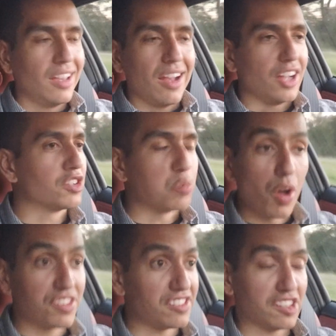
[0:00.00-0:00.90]
I just
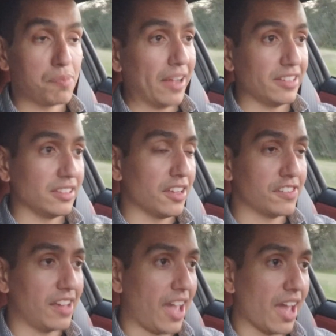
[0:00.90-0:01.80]
wasn't expecting
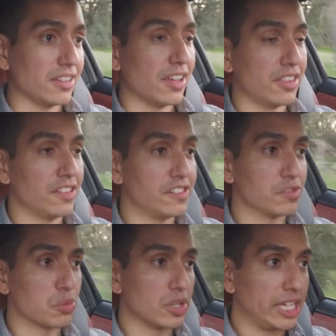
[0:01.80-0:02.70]
this, and this is
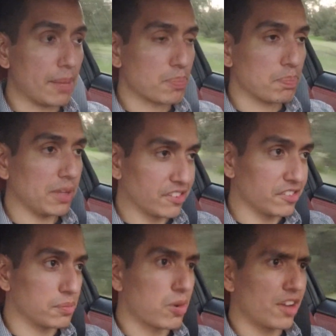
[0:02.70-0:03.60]
really a pleasant
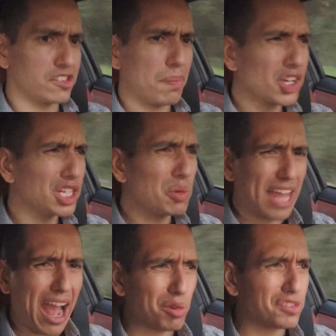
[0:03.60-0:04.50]
surprise, especially with
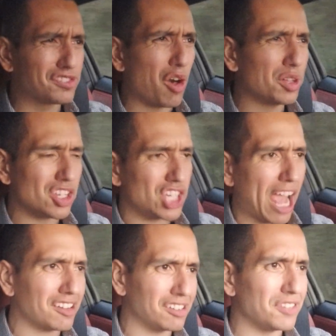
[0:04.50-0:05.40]
how solid the
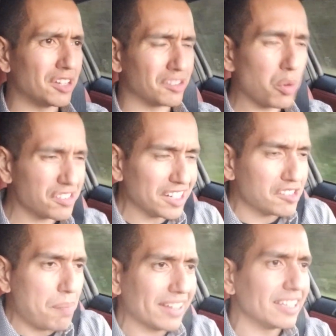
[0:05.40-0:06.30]
chassis feels. I wasn't
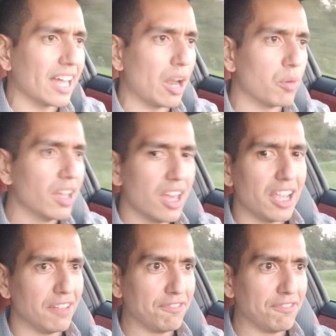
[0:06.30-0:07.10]
expecting that. It